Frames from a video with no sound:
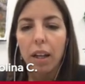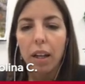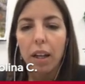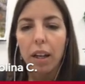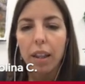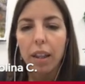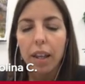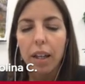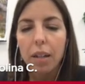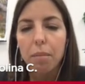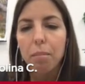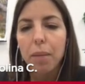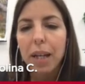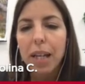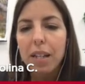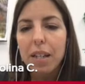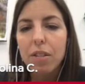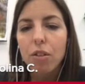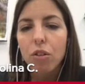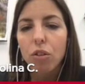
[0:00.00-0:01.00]
Then,
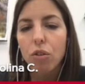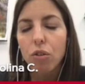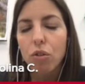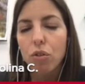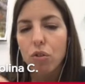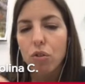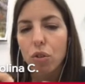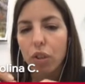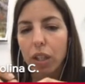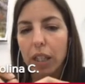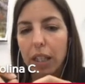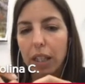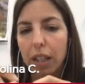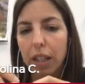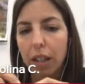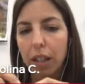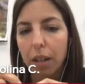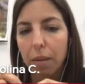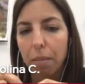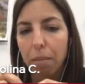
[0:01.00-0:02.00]
based also
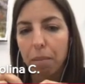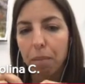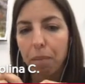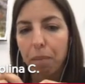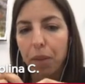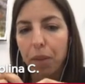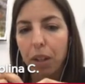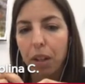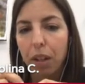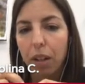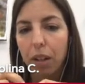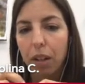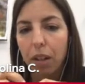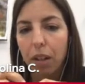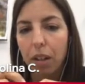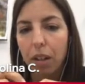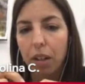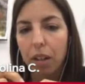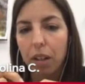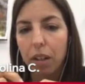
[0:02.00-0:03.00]

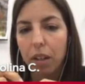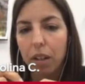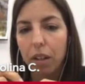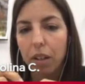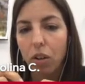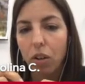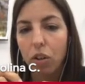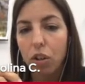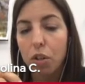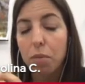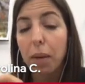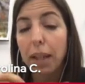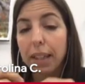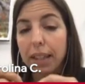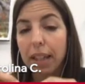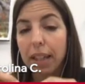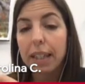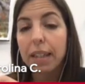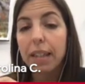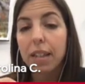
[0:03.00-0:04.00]
on
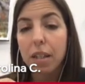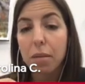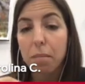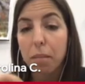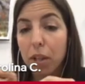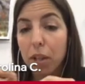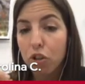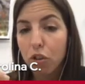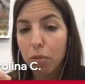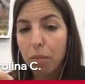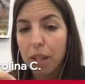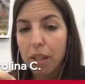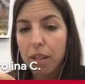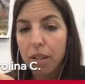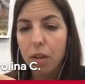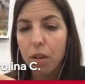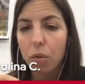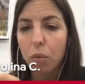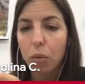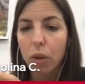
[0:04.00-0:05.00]
spectral index
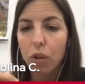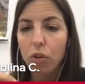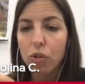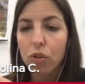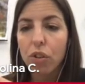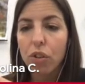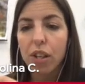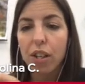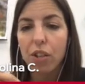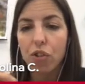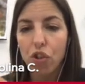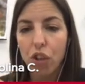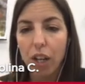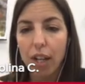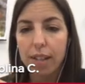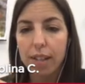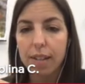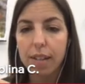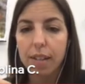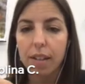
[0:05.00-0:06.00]
measurements, we also
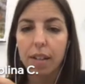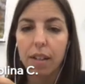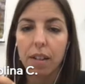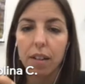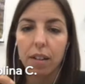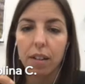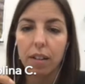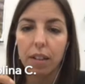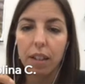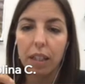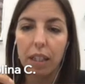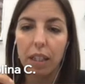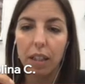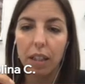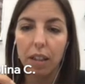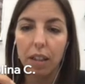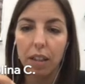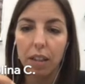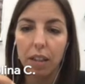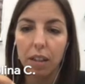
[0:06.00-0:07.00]
suggest
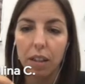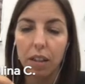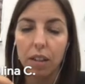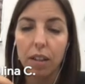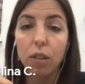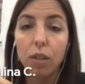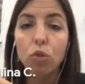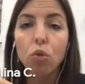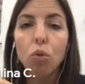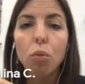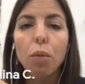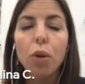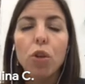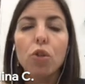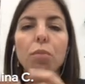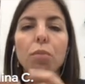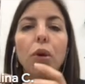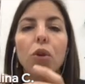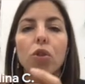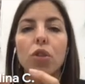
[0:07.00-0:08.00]
the two
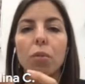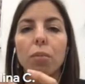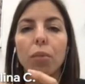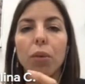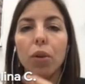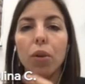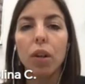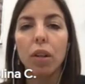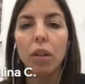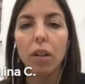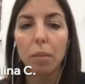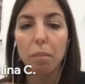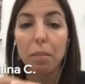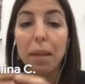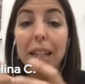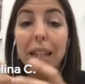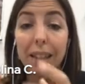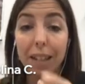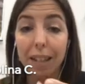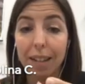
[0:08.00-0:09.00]
most possible
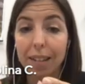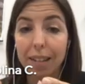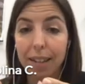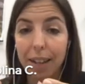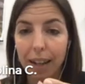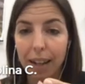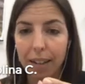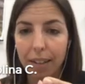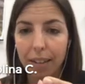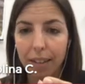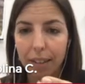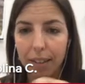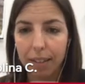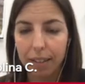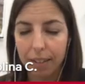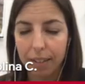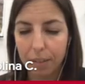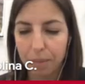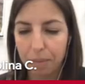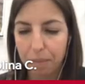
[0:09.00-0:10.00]
MIlli-LEnses candidates.